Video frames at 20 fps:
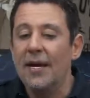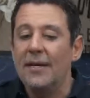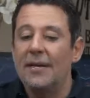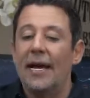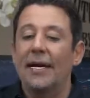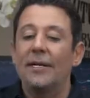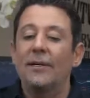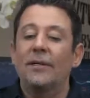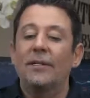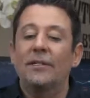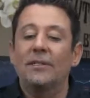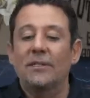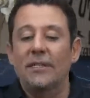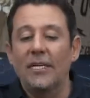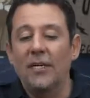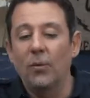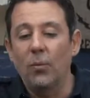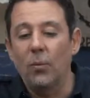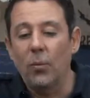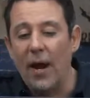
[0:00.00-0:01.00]
Now you can
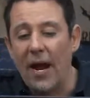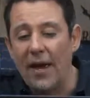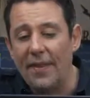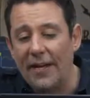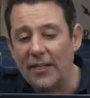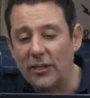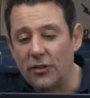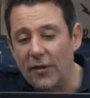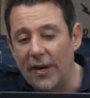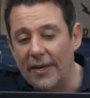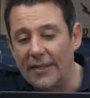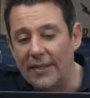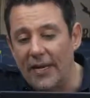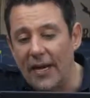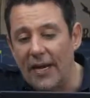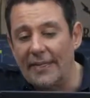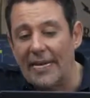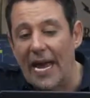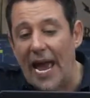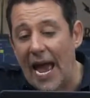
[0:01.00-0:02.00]
see where that trend
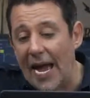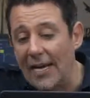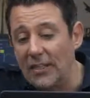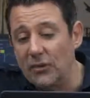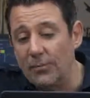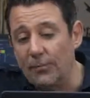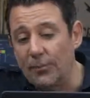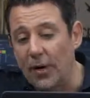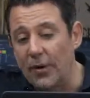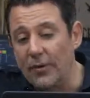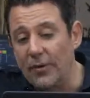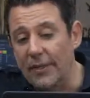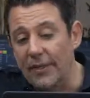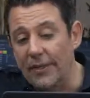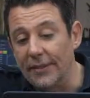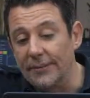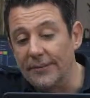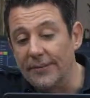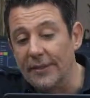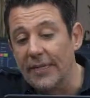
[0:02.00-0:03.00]
line has
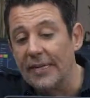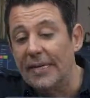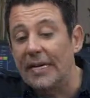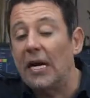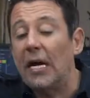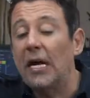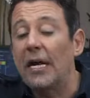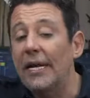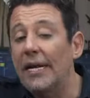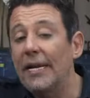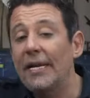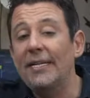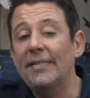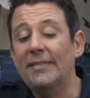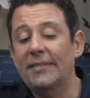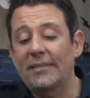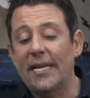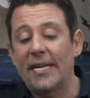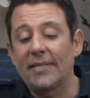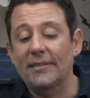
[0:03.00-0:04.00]
broken clearly
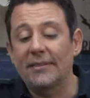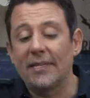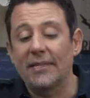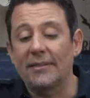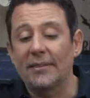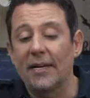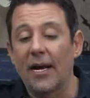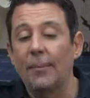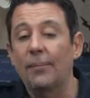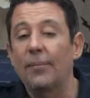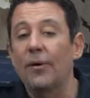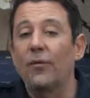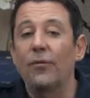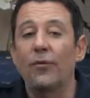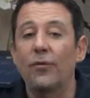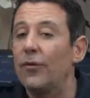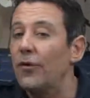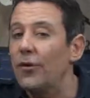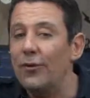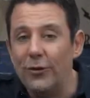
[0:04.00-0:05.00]
sets us up
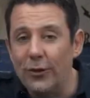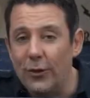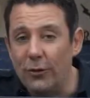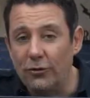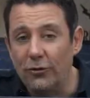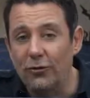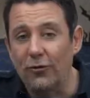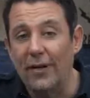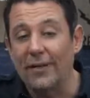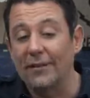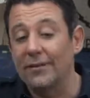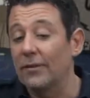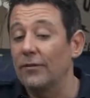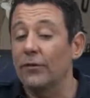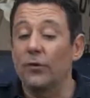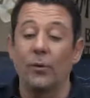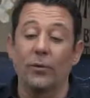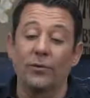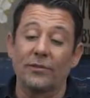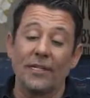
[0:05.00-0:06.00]
for a new trend.
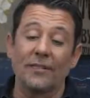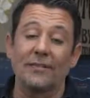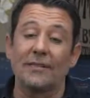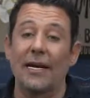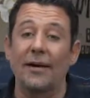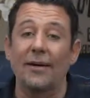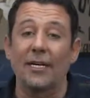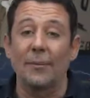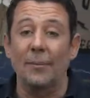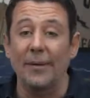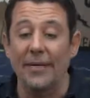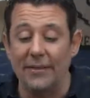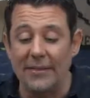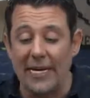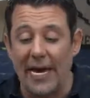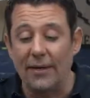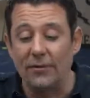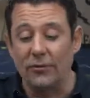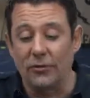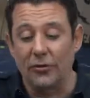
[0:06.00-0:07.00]
Of course, that's now going to be a
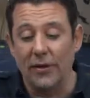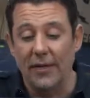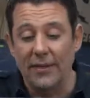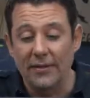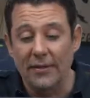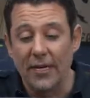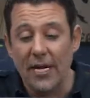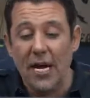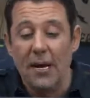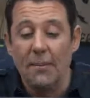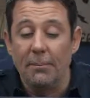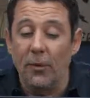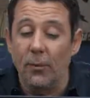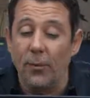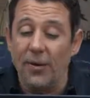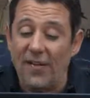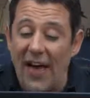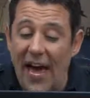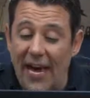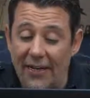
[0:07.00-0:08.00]
downtrend, but
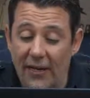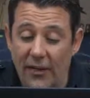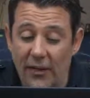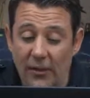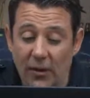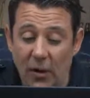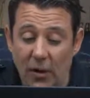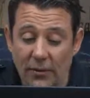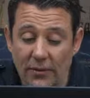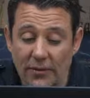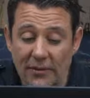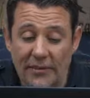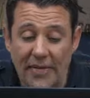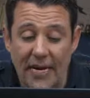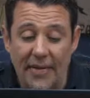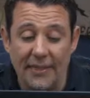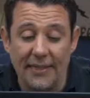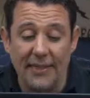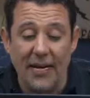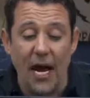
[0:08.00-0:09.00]
we've had a
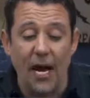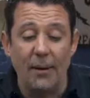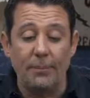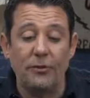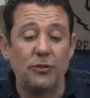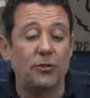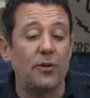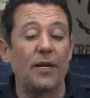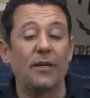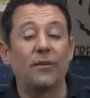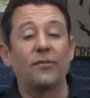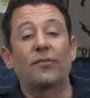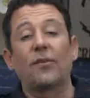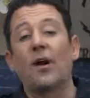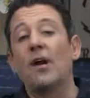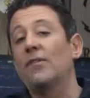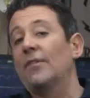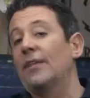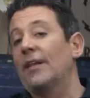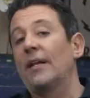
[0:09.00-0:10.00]
long-standing uptrend for
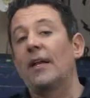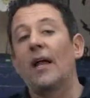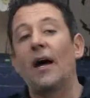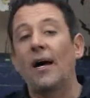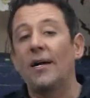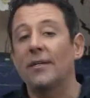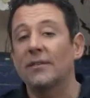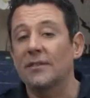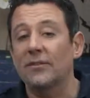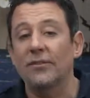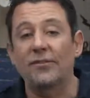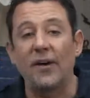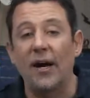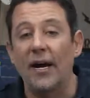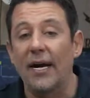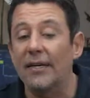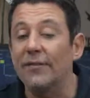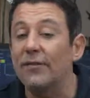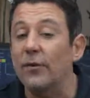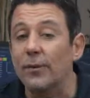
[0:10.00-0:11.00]
over the last
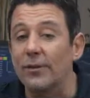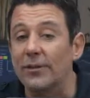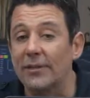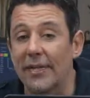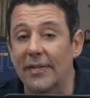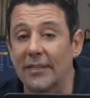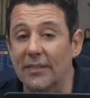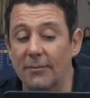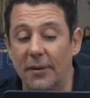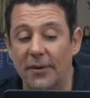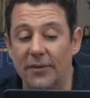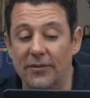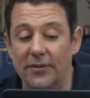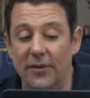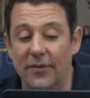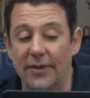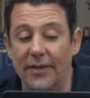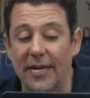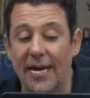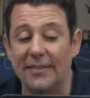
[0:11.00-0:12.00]
5 or 6 months
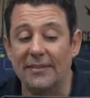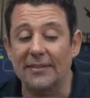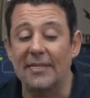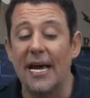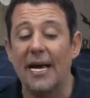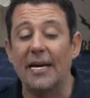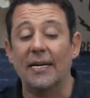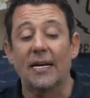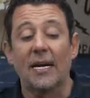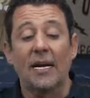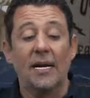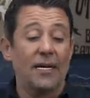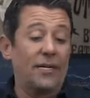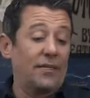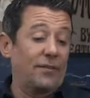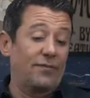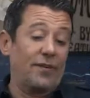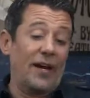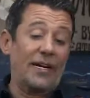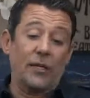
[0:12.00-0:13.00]
on the NASDAQ.
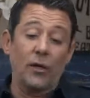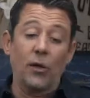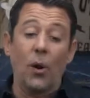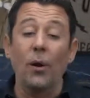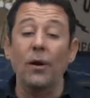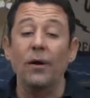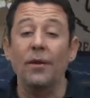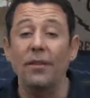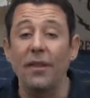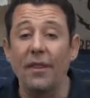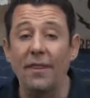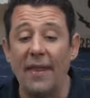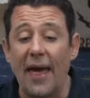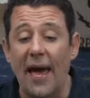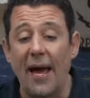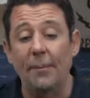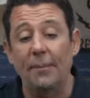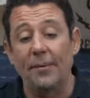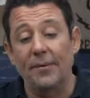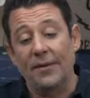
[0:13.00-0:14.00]
In fact, longer than
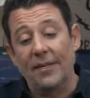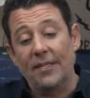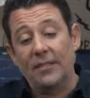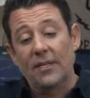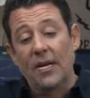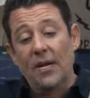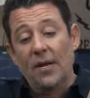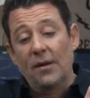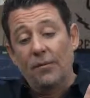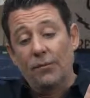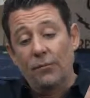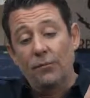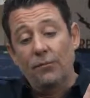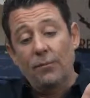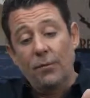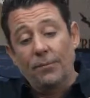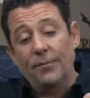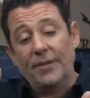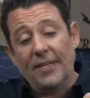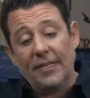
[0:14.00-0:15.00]
that, but
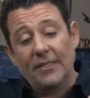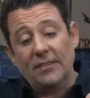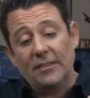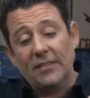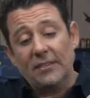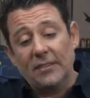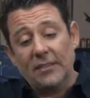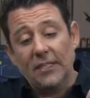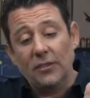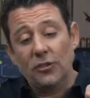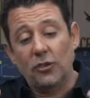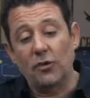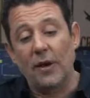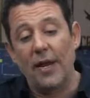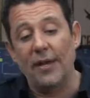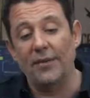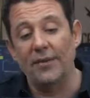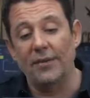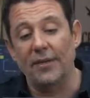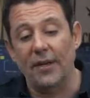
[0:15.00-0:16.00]
the existing
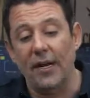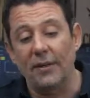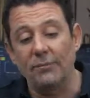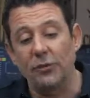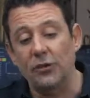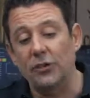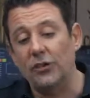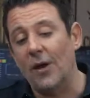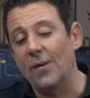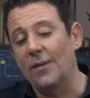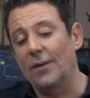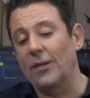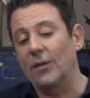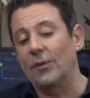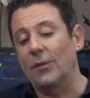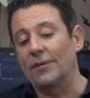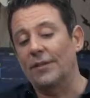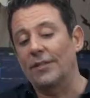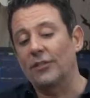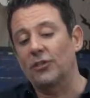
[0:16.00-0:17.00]
trend that I'm showing
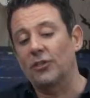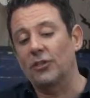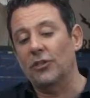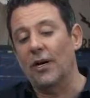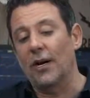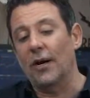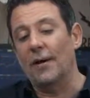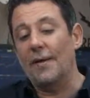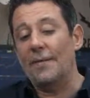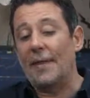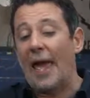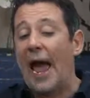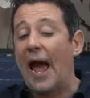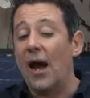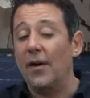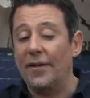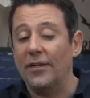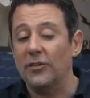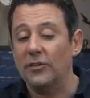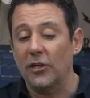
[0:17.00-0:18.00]
you on this chart and
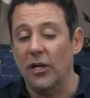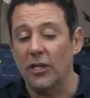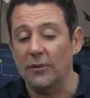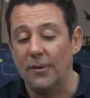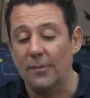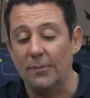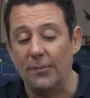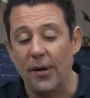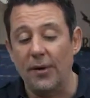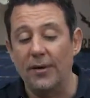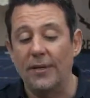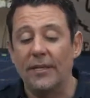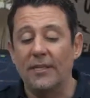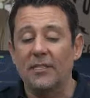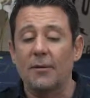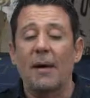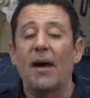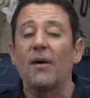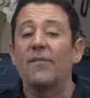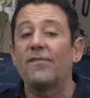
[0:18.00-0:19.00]
how that chart's been broken
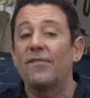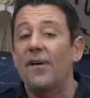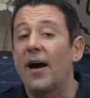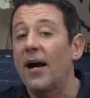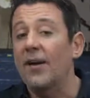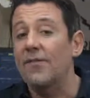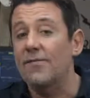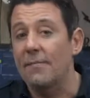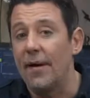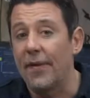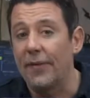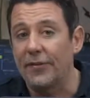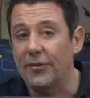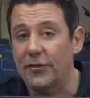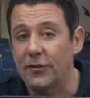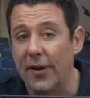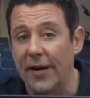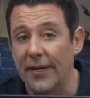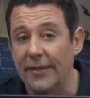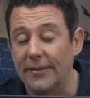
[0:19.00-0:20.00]
is about a 5-month
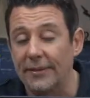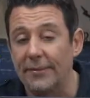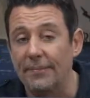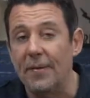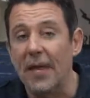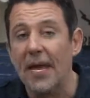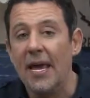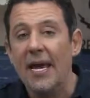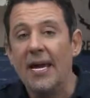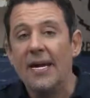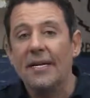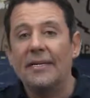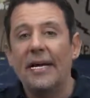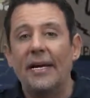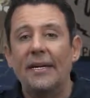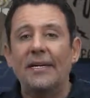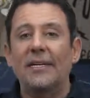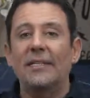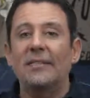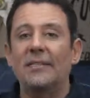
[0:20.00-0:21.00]
trend.
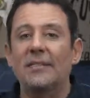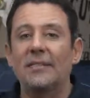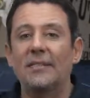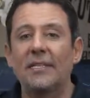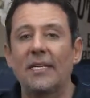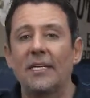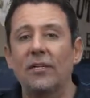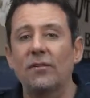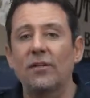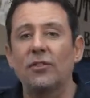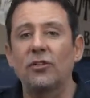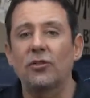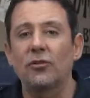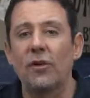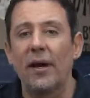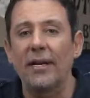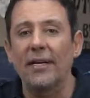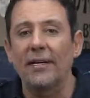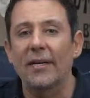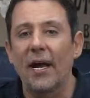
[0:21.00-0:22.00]
Now, to consider a
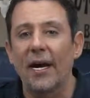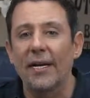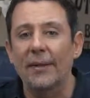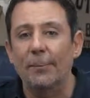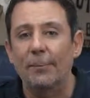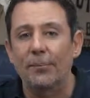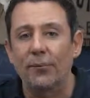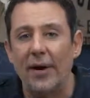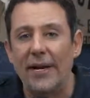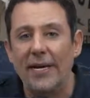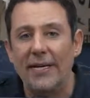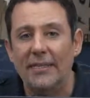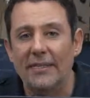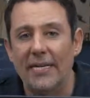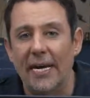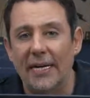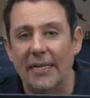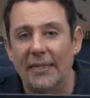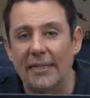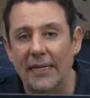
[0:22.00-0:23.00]
trend line break
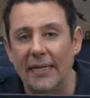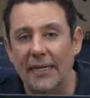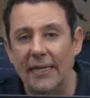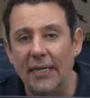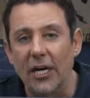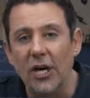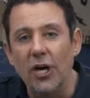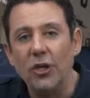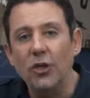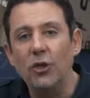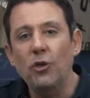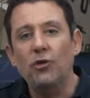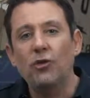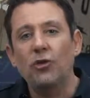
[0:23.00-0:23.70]
technique, you